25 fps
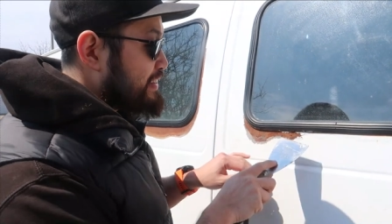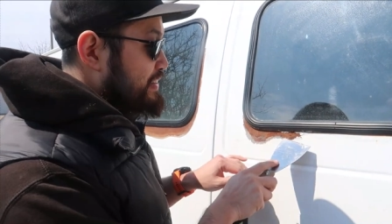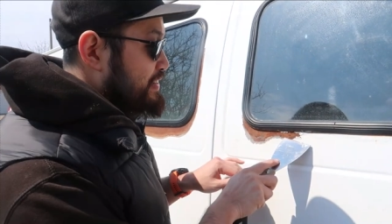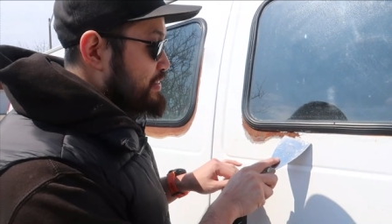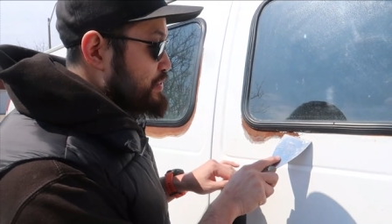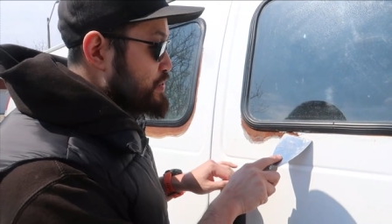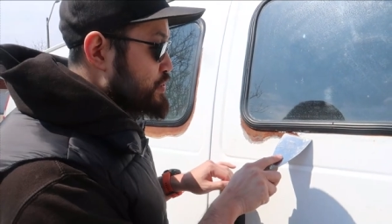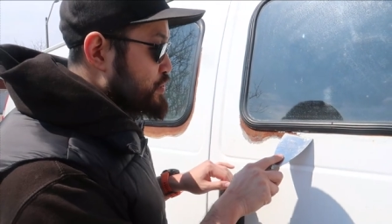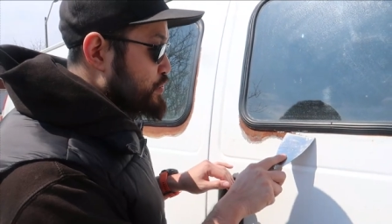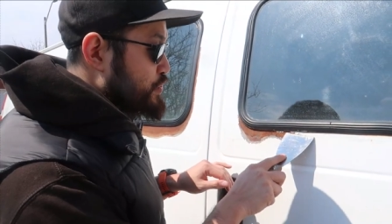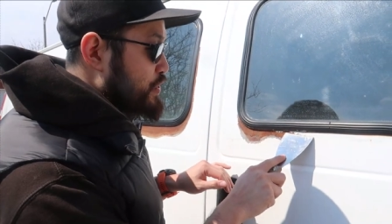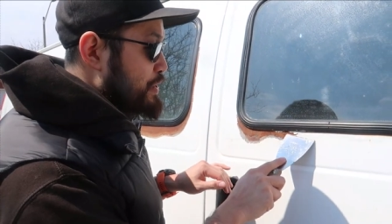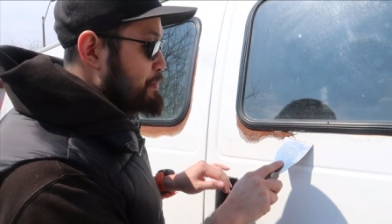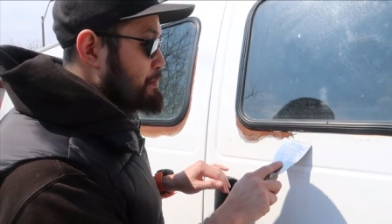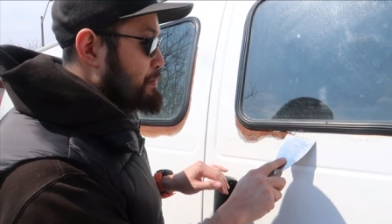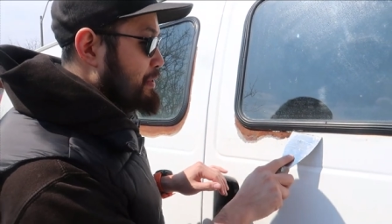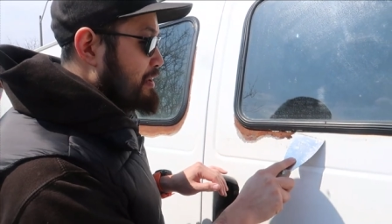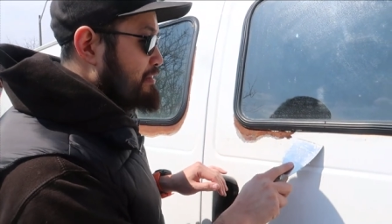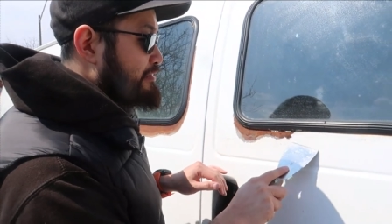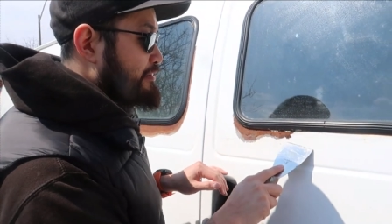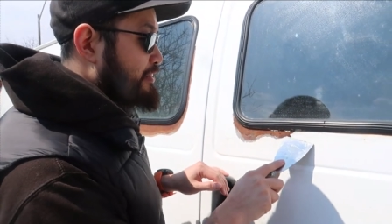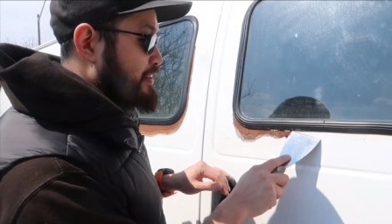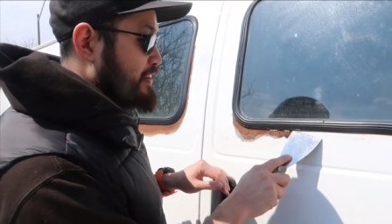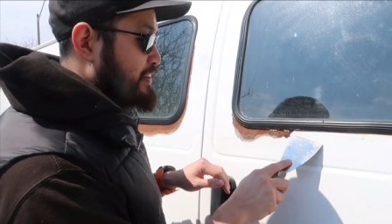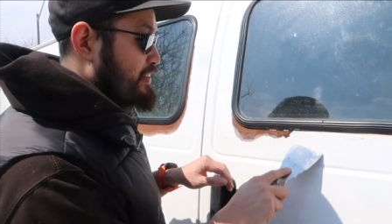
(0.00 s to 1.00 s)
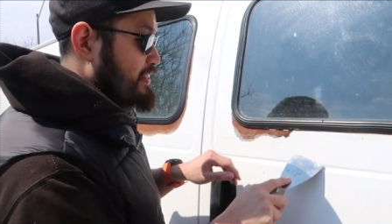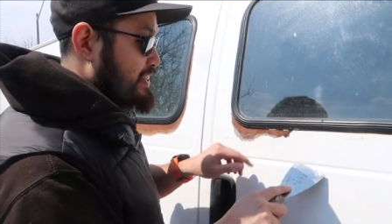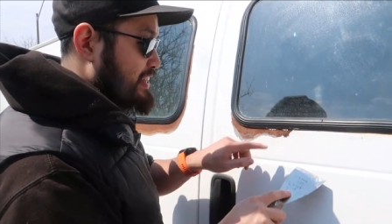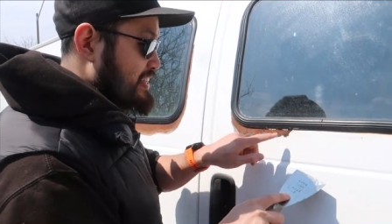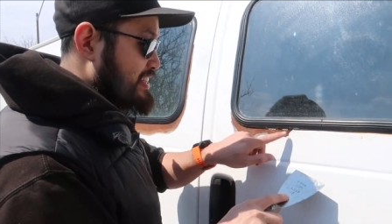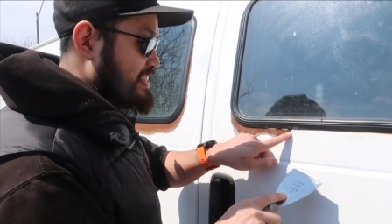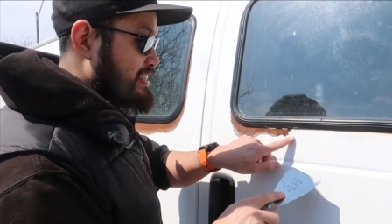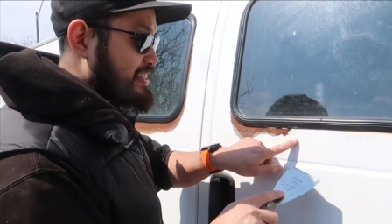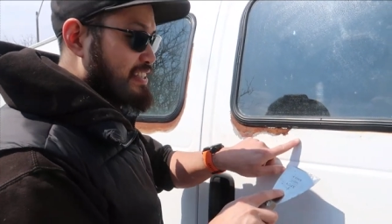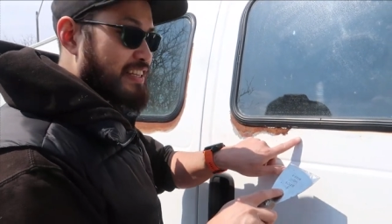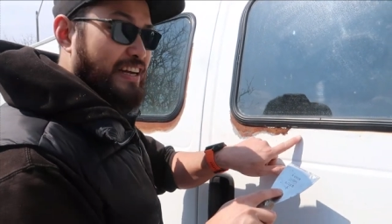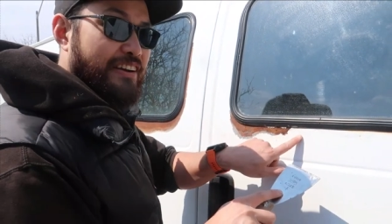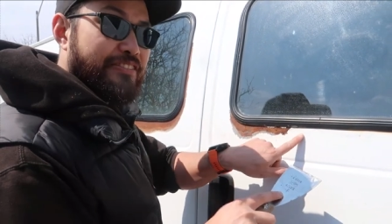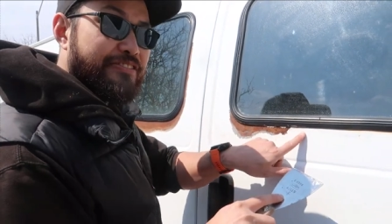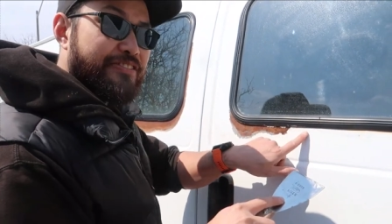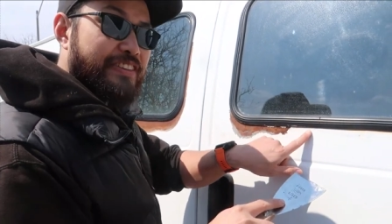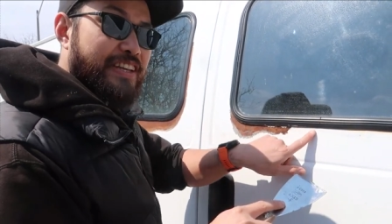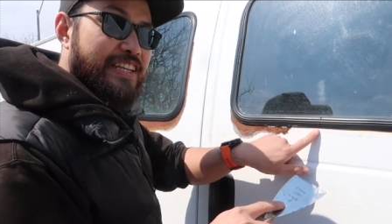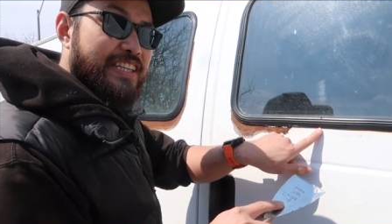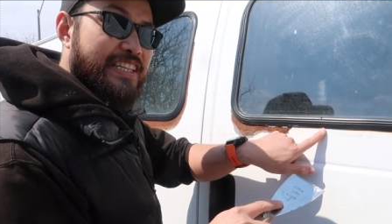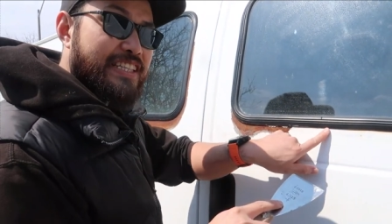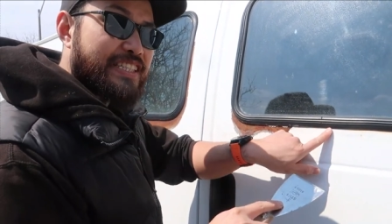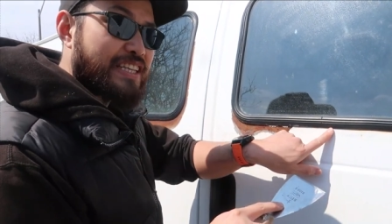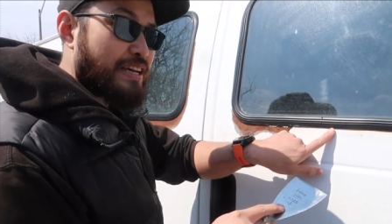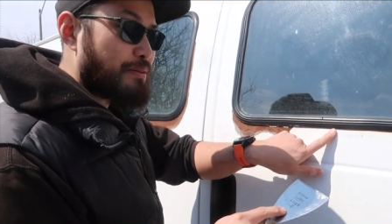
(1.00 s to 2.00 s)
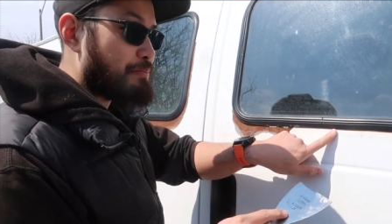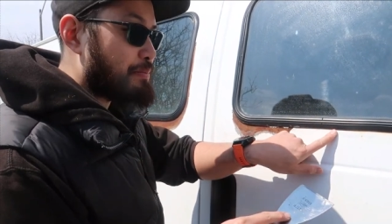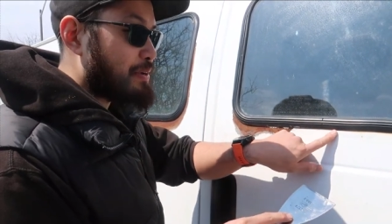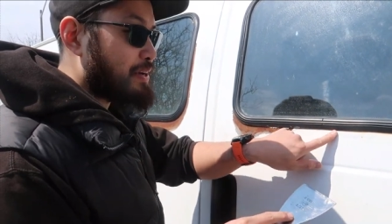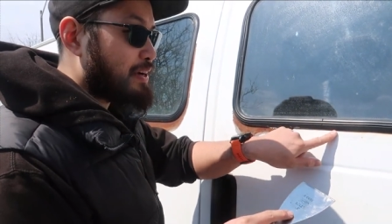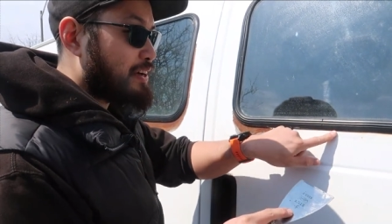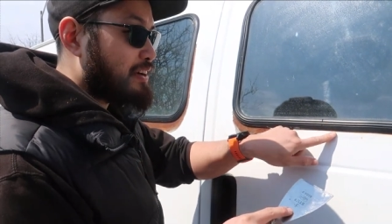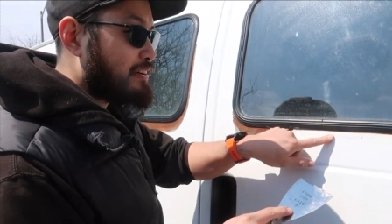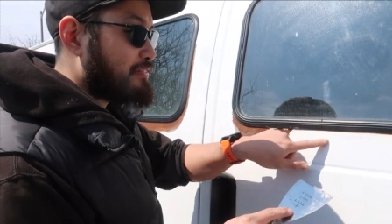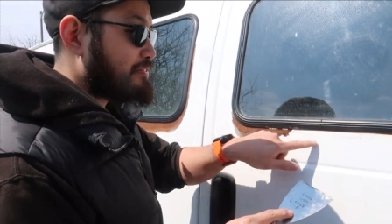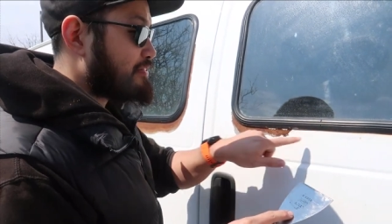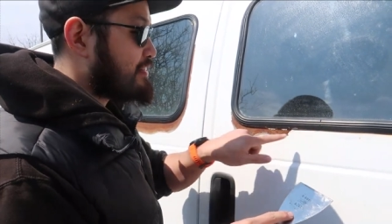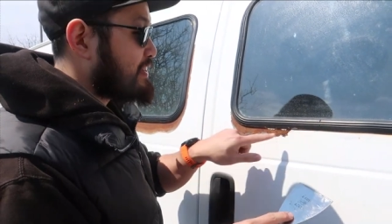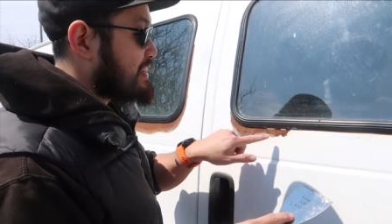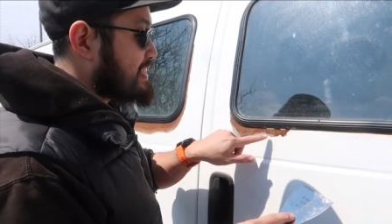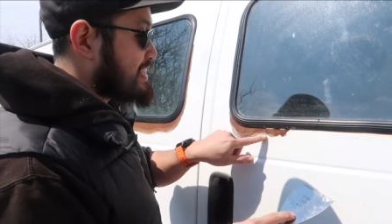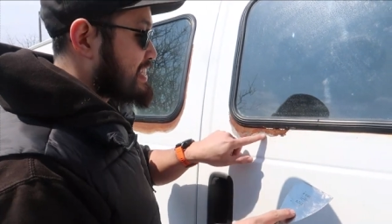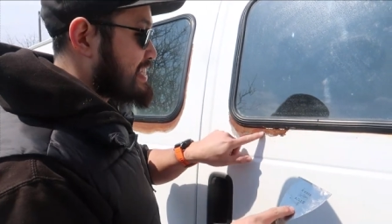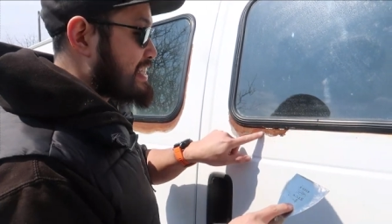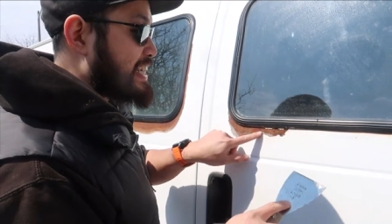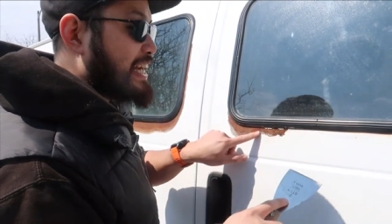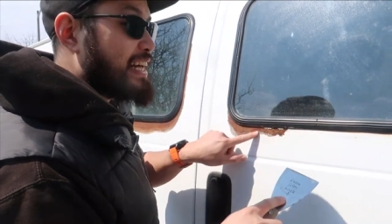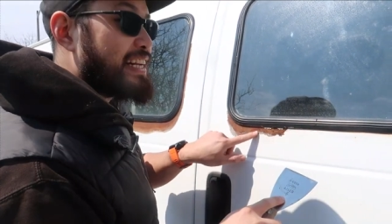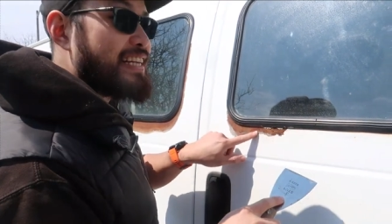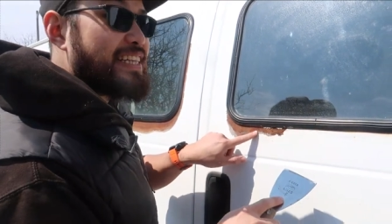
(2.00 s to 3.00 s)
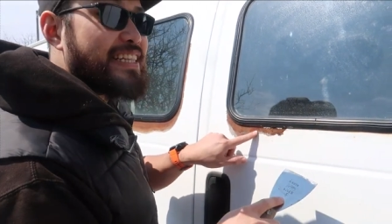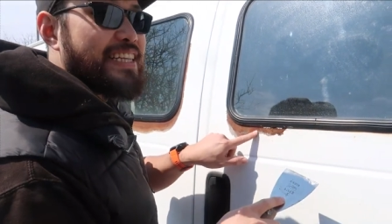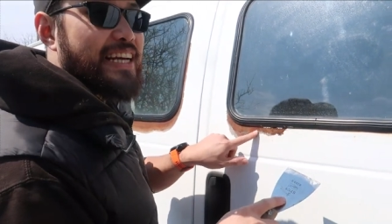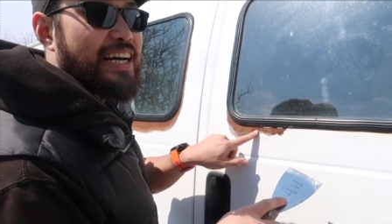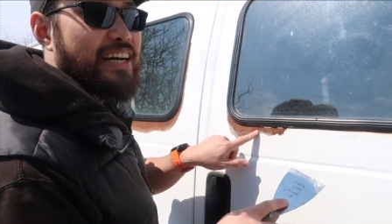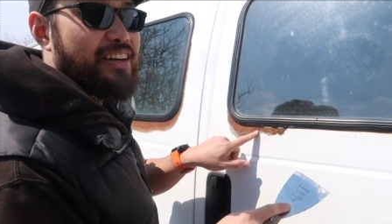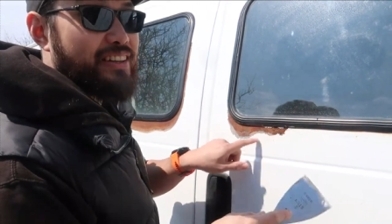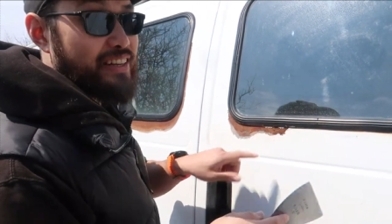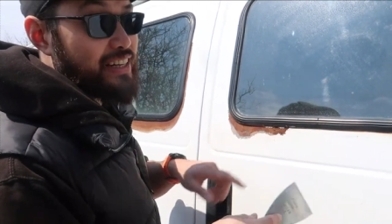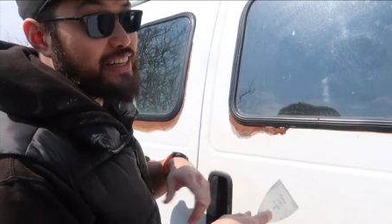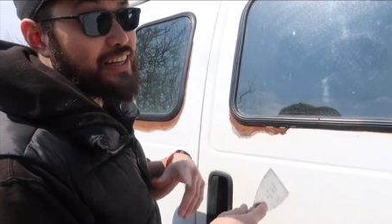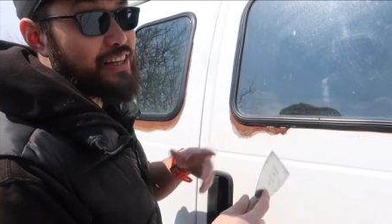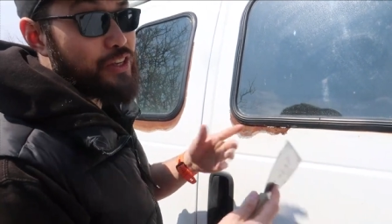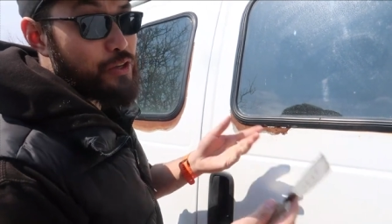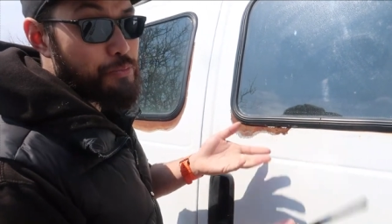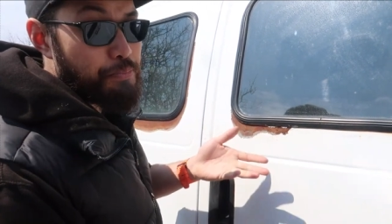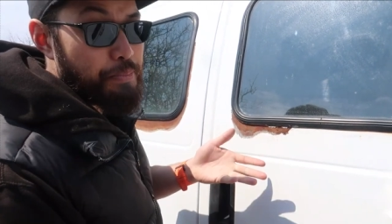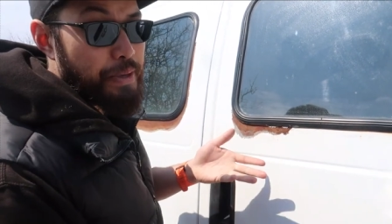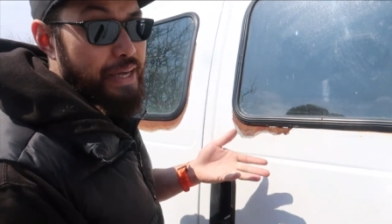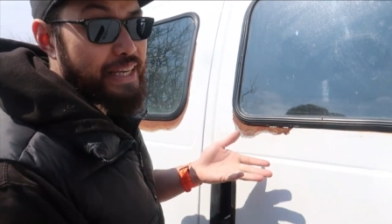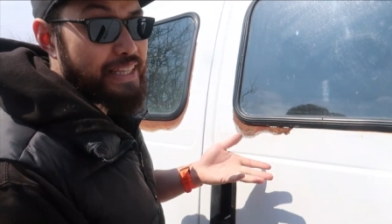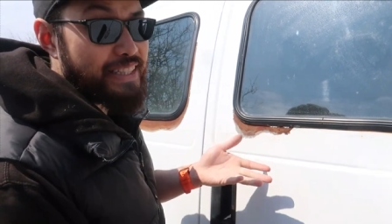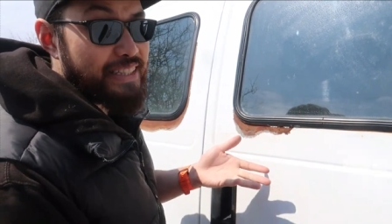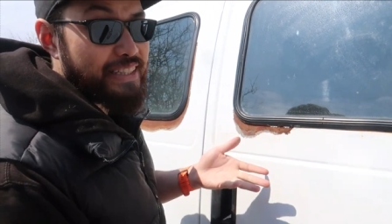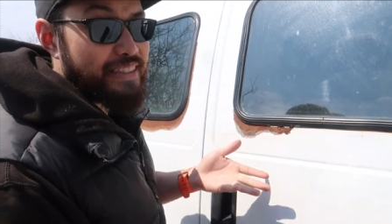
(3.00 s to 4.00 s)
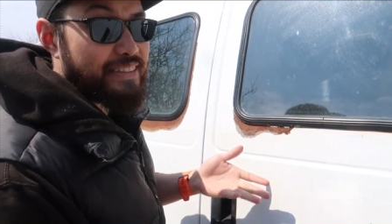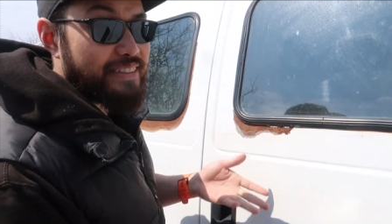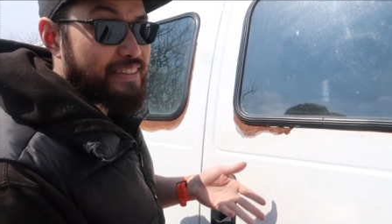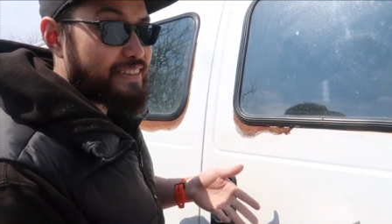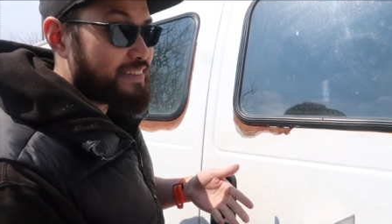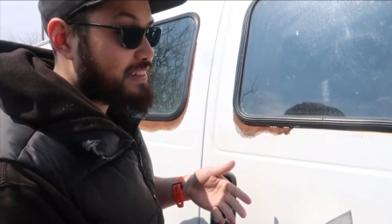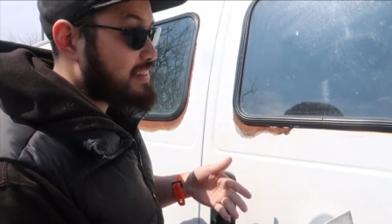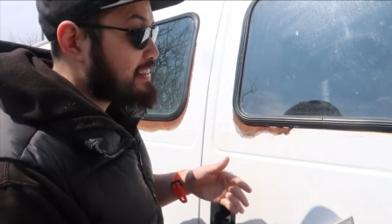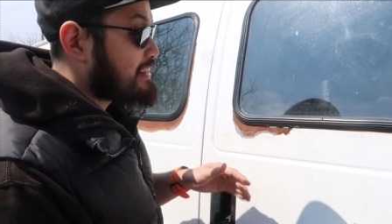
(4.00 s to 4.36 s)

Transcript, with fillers: You scrape off all this stuff that is coming off, sand it down, and then you paint it.